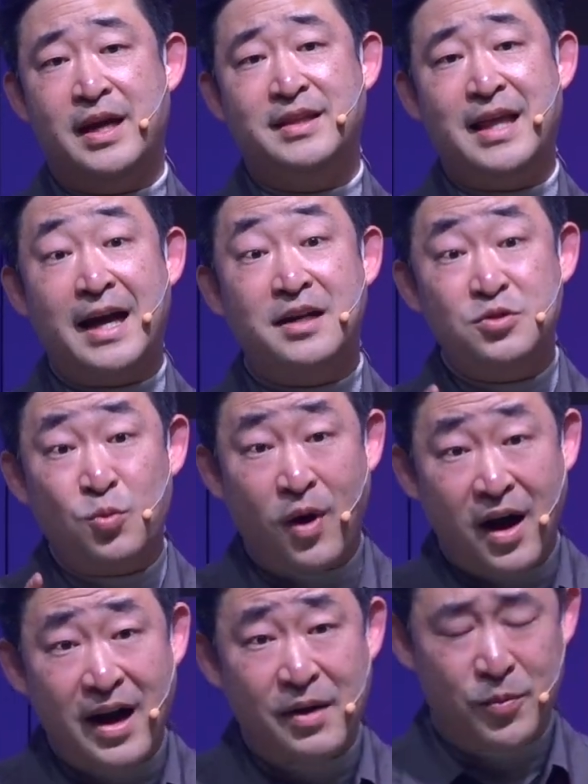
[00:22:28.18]
And that is
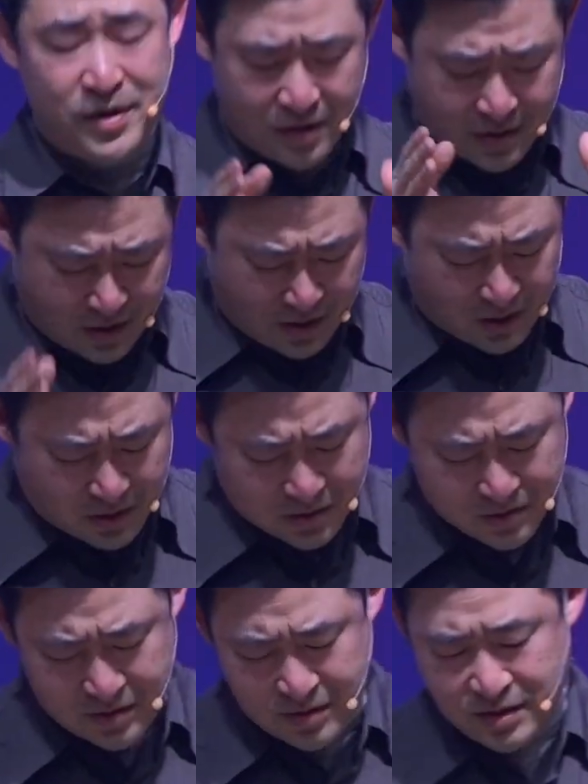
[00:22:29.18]
why we are
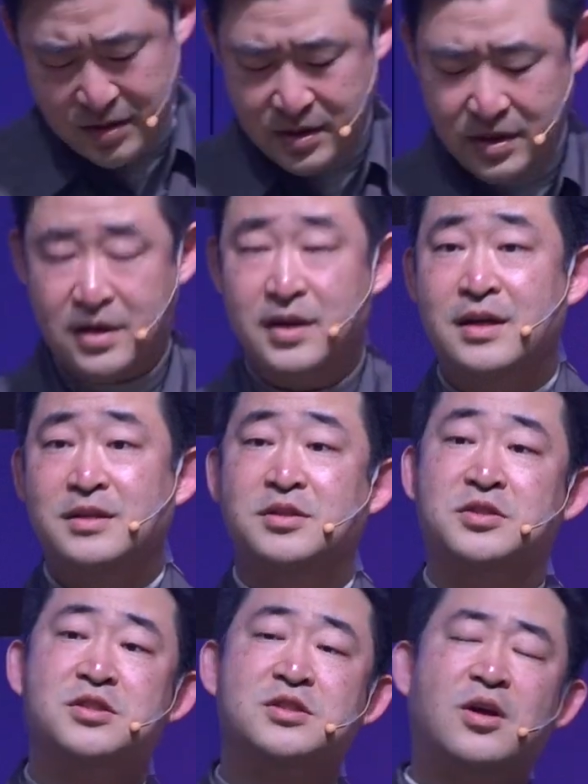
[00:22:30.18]
called
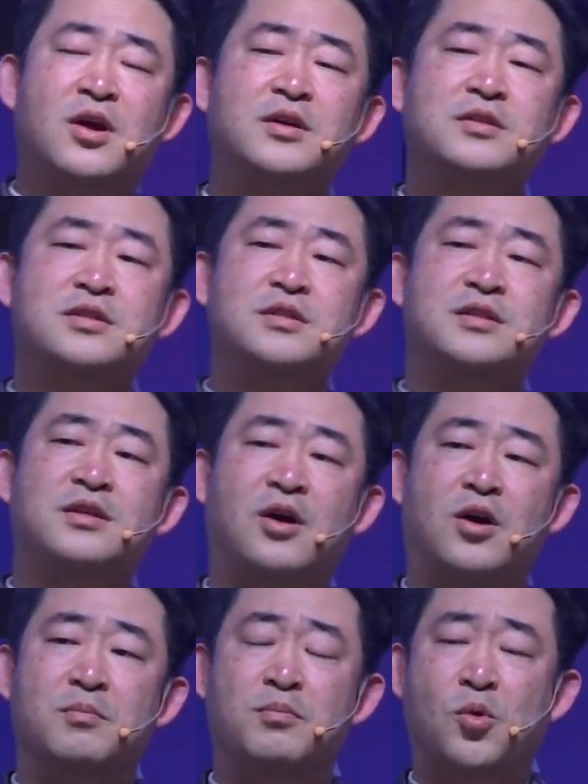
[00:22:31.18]
to start
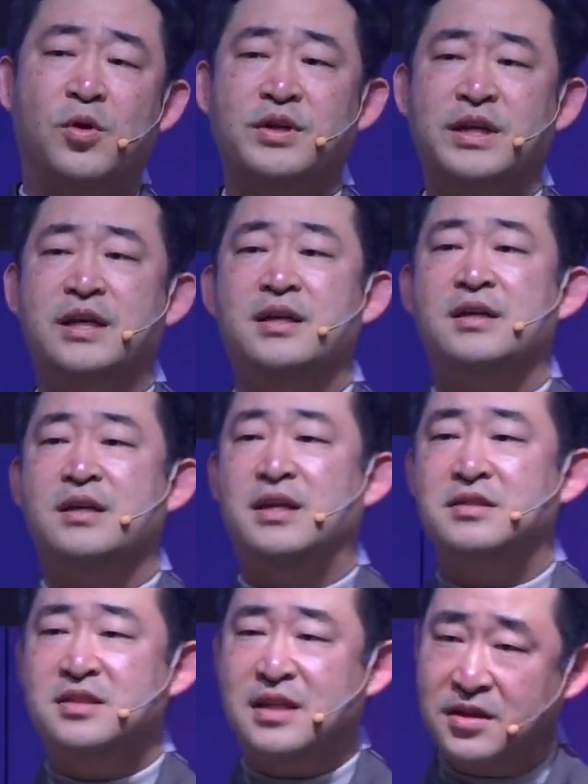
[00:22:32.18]
our morning
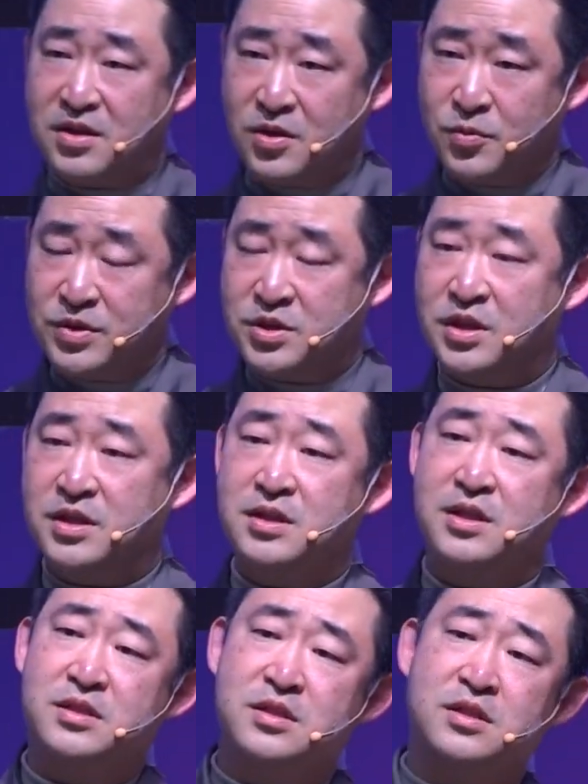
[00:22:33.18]
and centering with
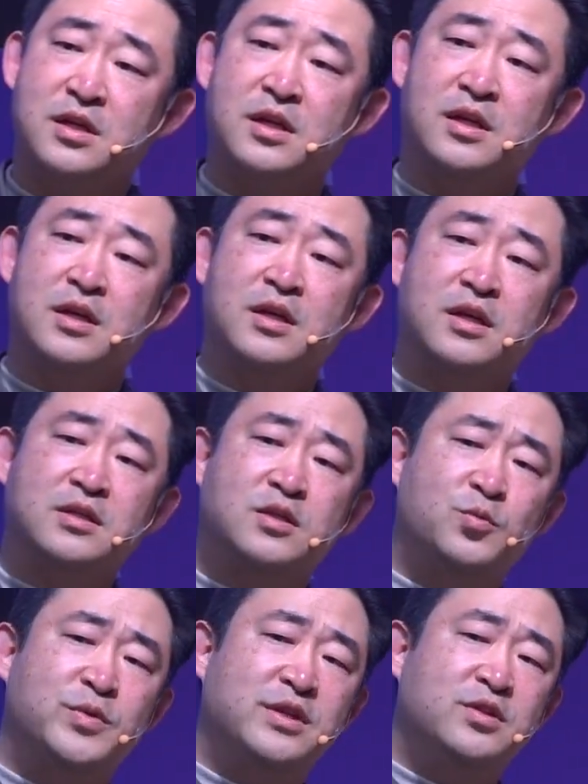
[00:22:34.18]
Jesus,
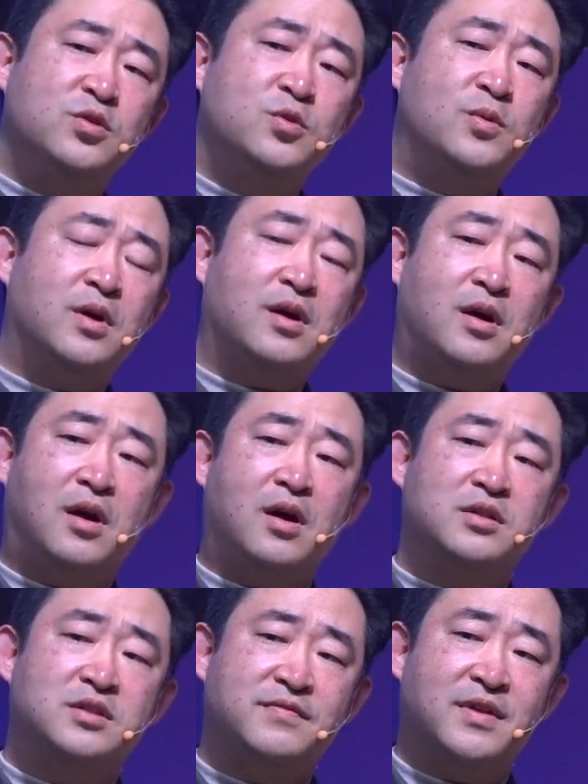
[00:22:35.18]
to renew our
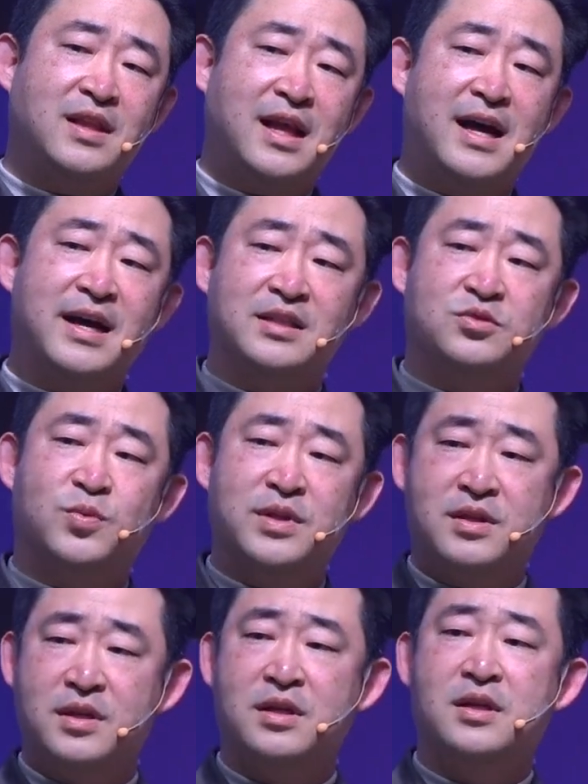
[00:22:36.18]
hearts of the lies
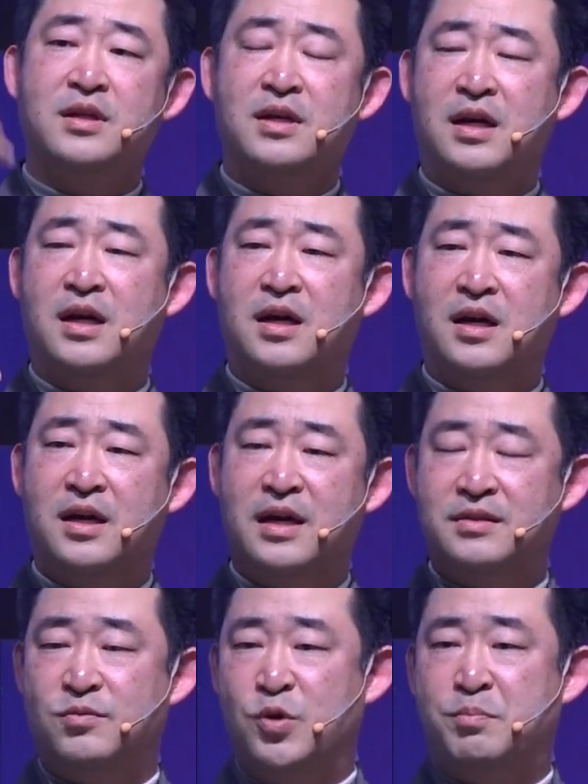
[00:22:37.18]
with
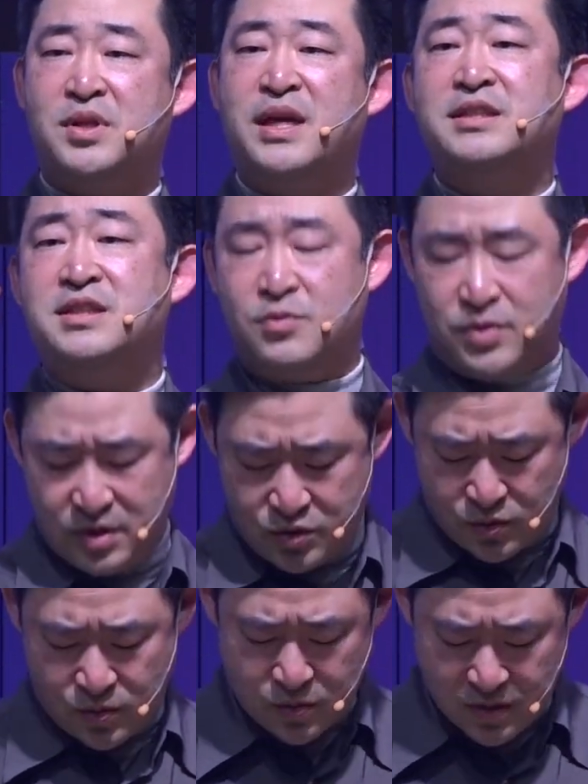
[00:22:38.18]
and replacing with the
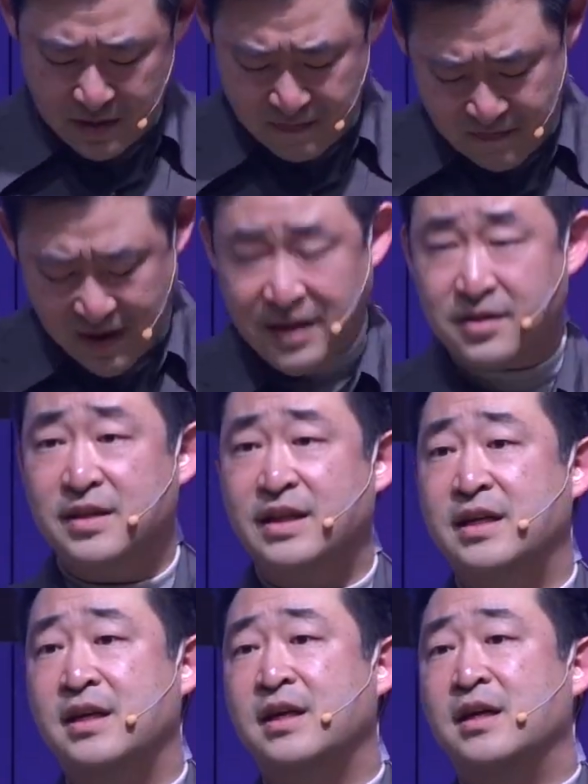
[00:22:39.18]
truth, and
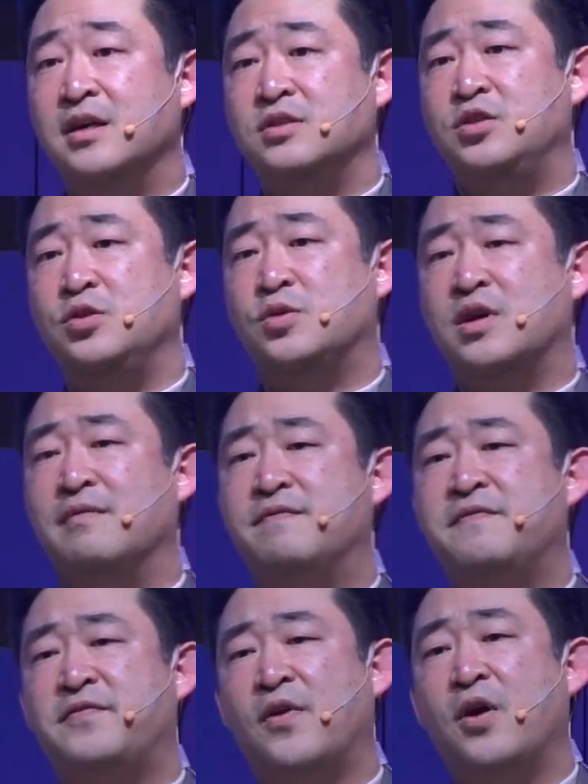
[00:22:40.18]
finally, to
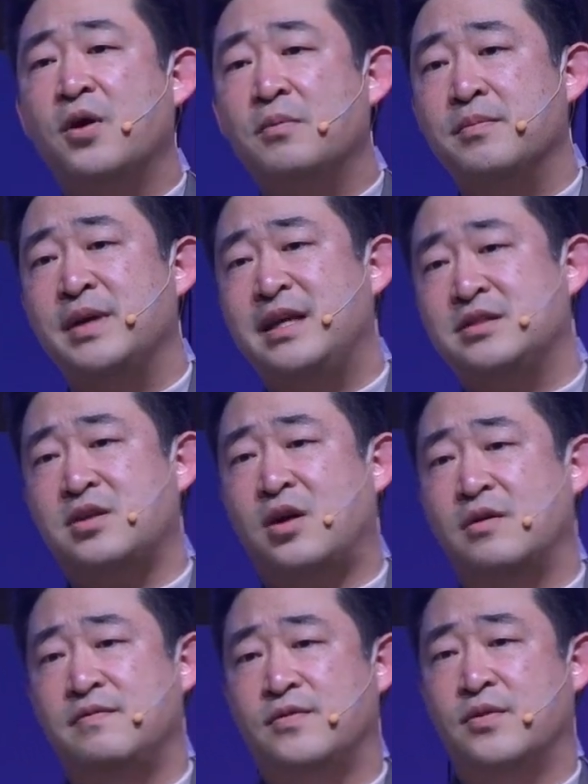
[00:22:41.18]
confirm His
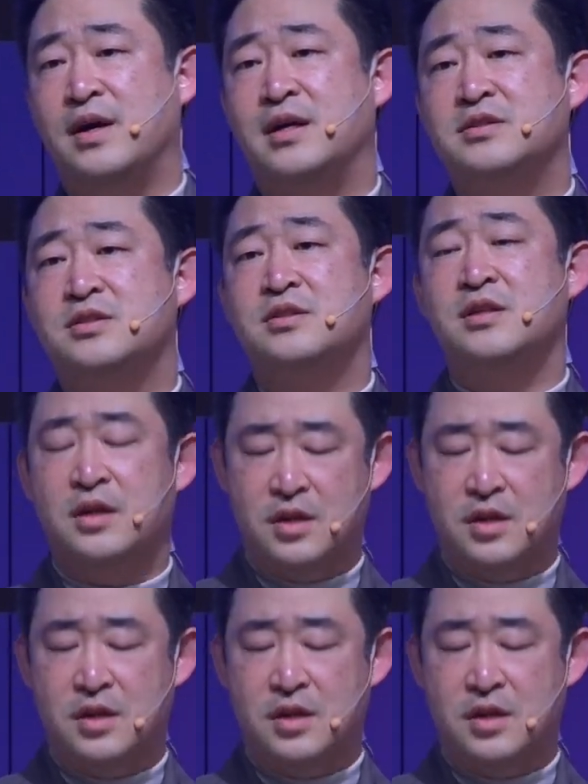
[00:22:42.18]
heart for us